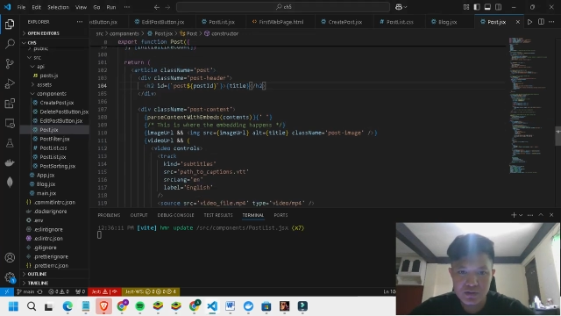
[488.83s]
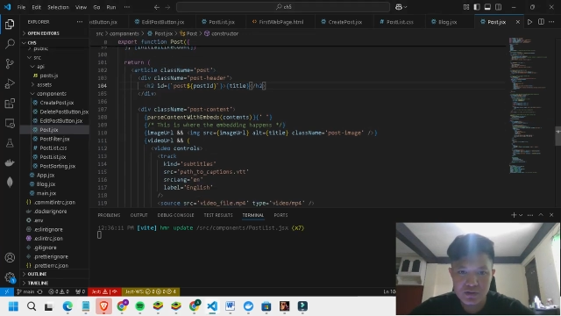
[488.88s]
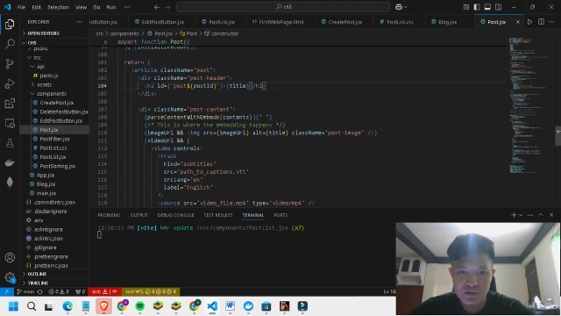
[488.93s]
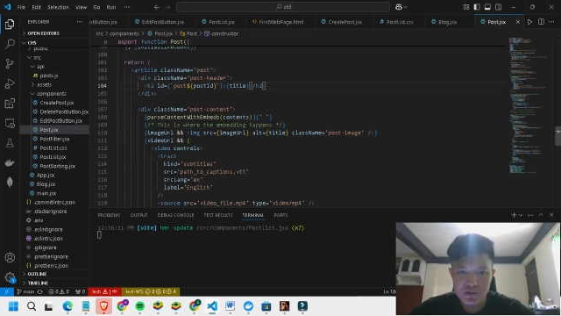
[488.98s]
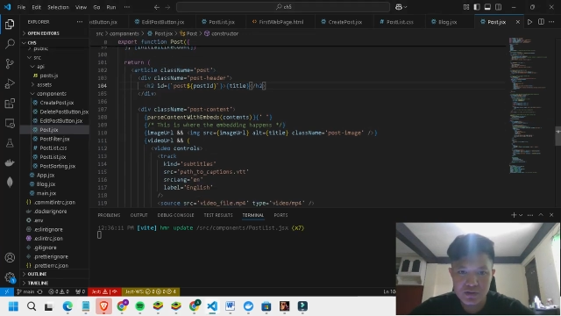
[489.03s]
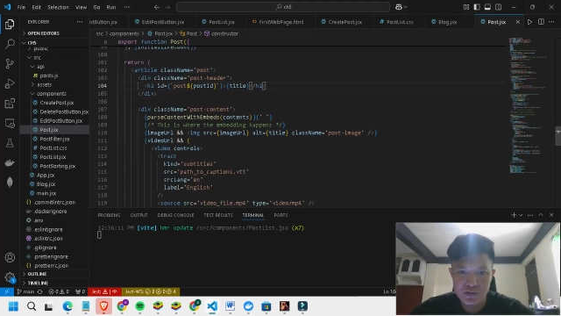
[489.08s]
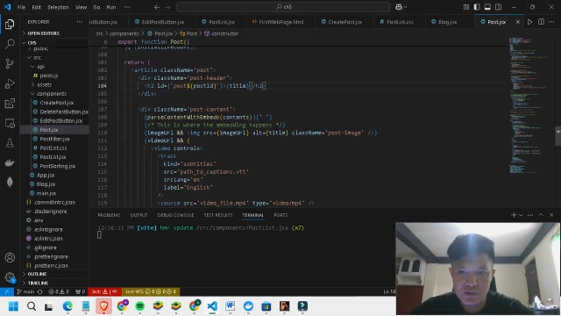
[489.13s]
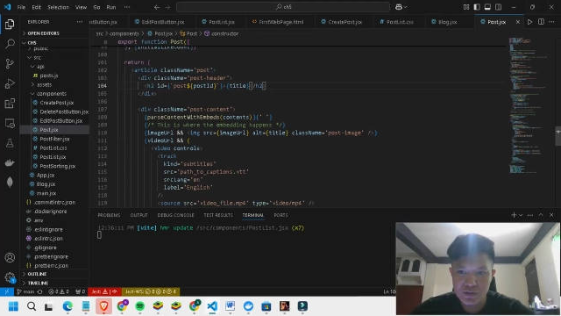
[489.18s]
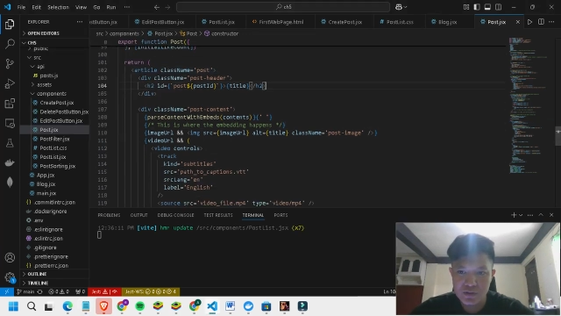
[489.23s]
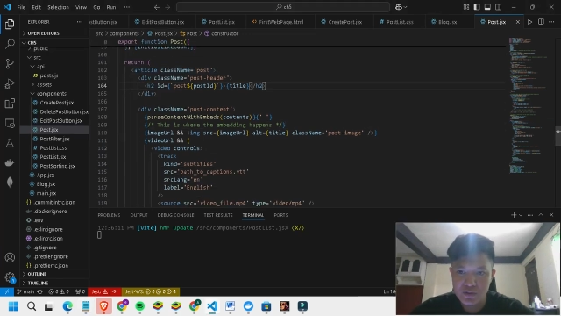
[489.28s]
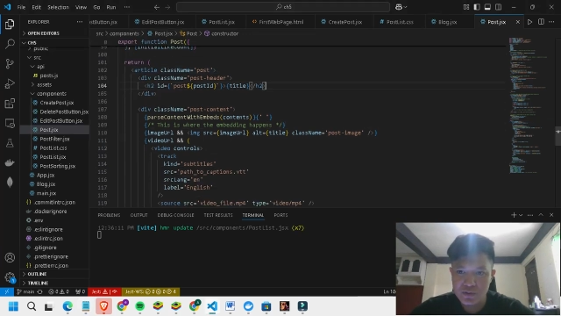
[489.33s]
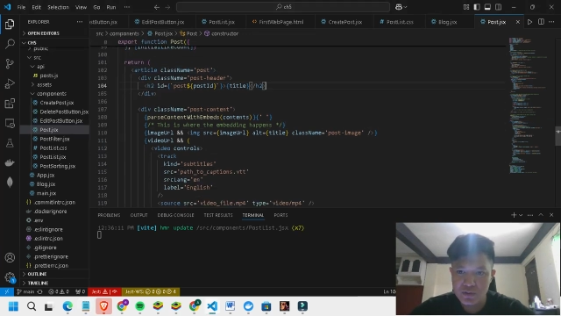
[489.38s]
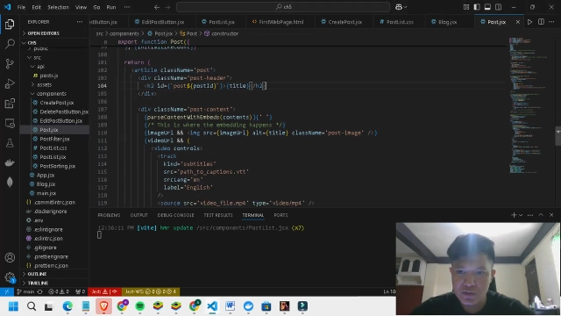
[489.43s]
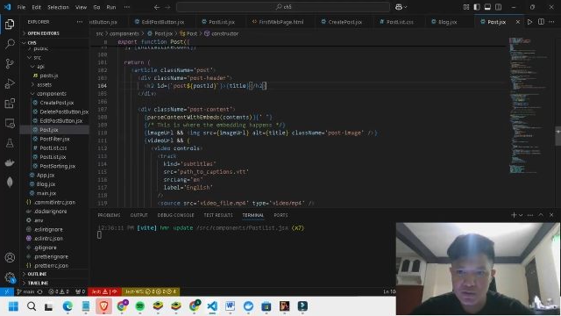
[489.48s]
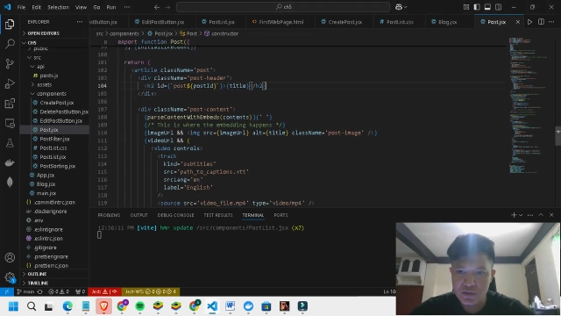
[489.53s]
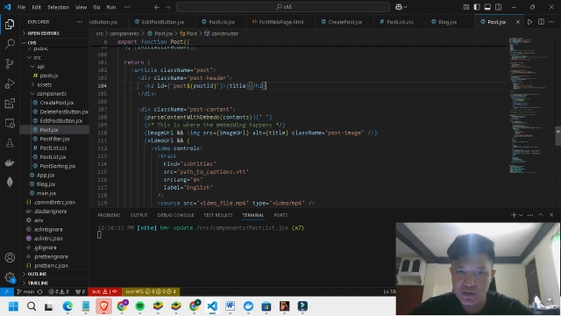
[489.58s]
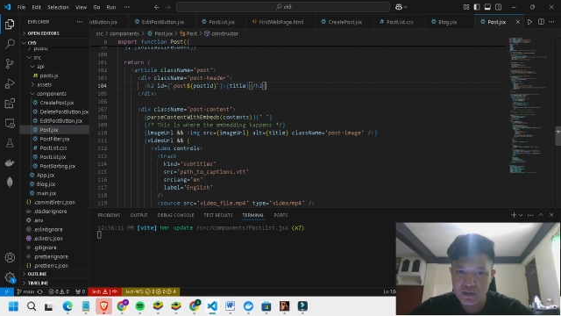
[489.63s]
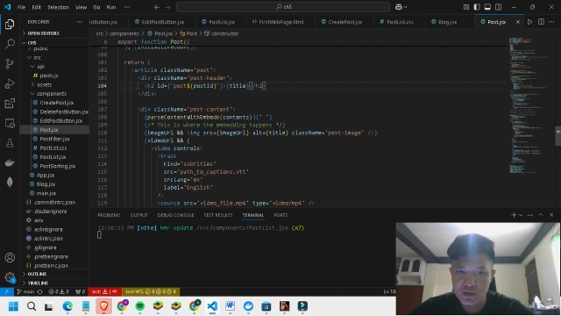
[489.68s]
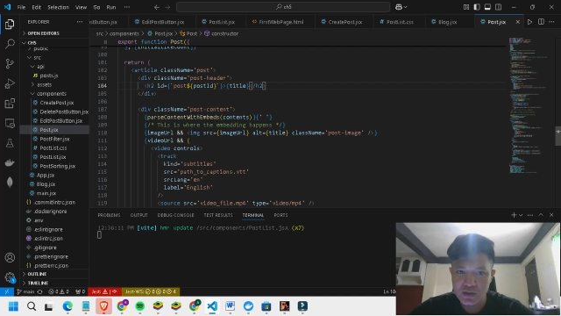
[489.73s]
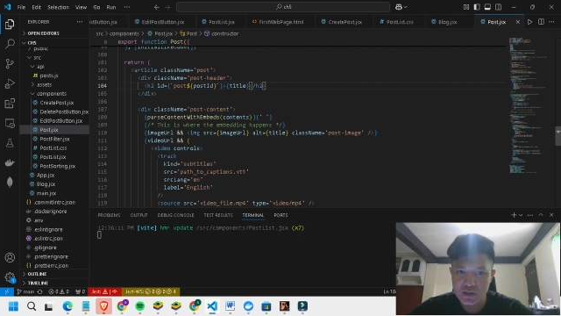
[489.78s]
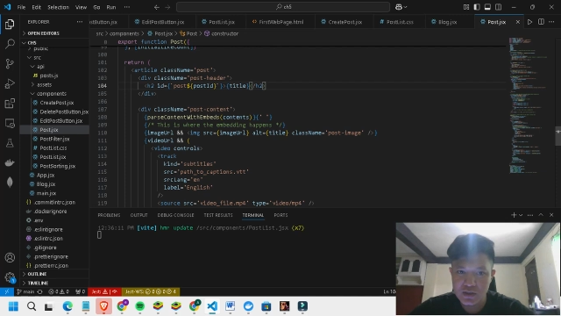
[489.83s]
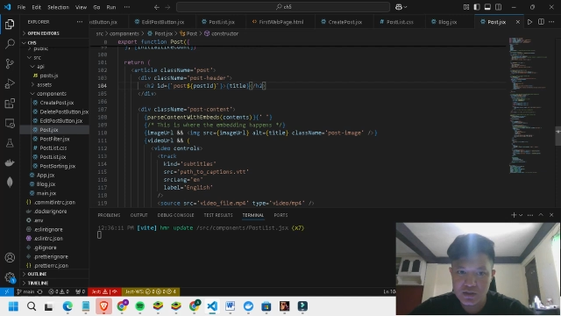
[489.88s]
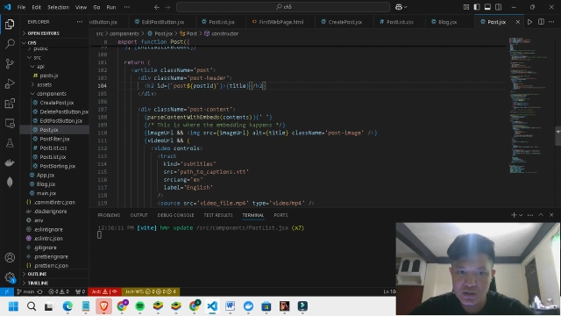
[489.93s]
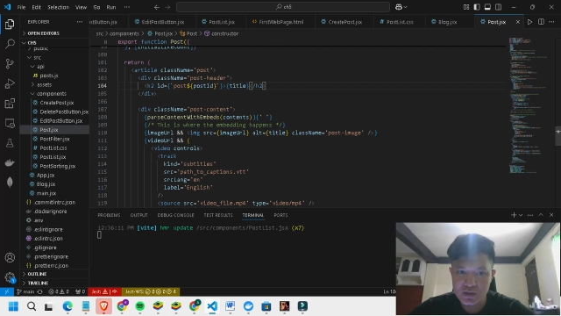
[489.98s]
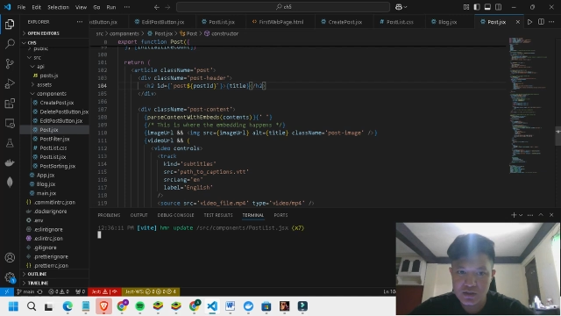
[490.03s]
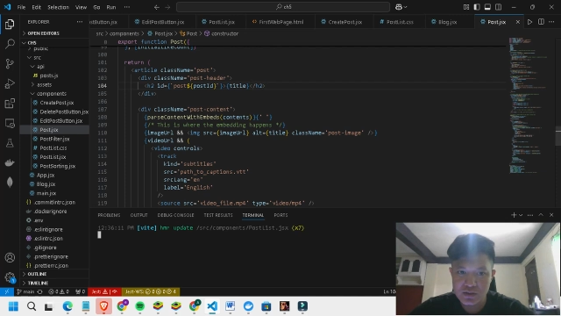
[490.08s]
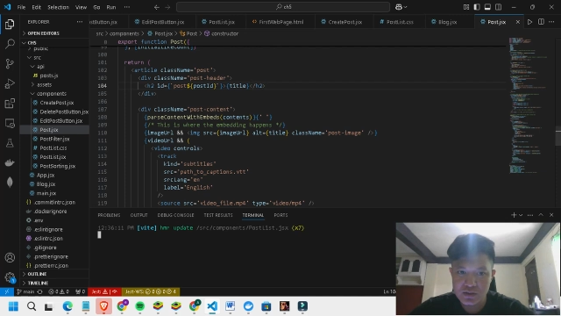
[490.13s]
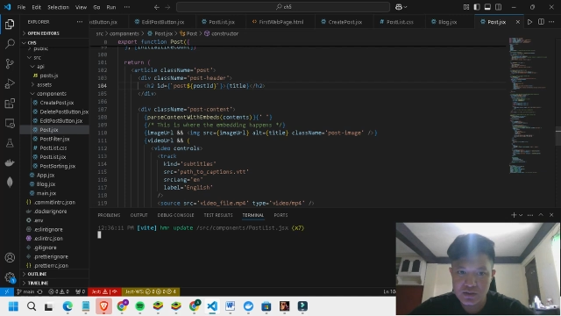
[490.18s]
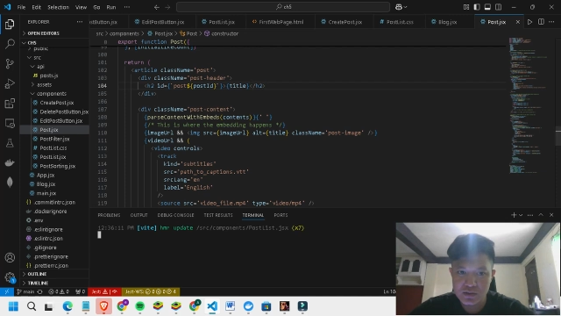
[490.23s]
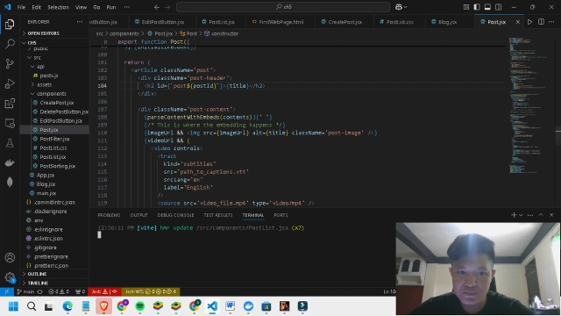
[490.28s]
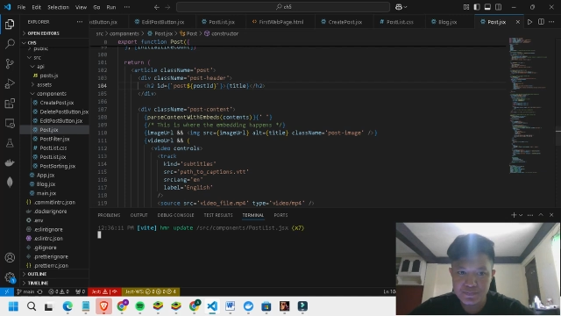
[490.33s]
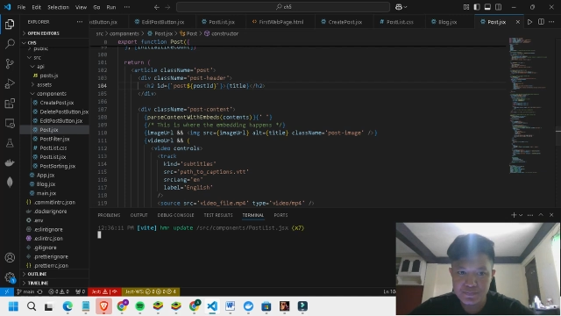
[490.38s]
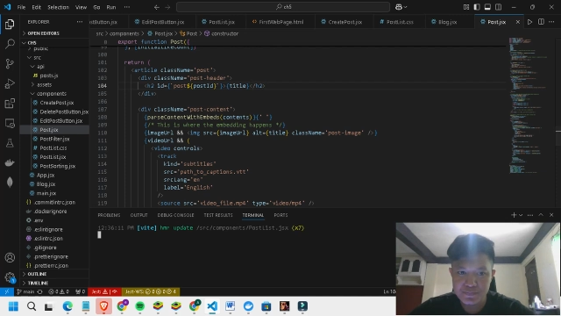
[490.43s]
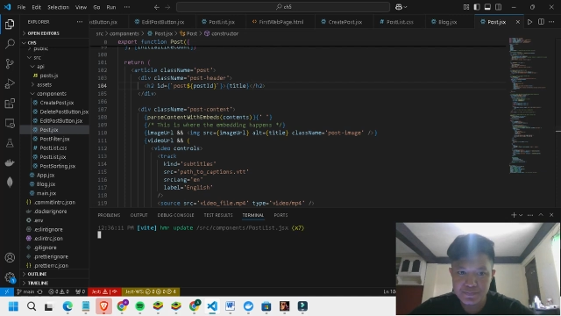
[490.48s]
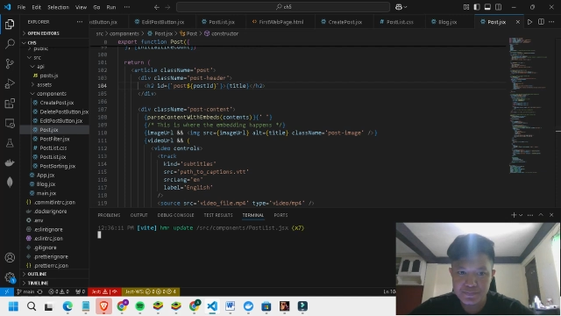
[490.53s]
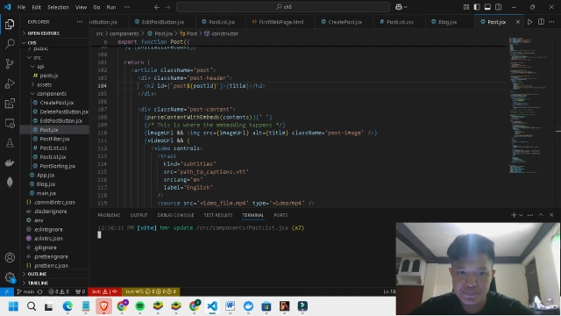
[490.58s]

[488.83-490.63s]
show is,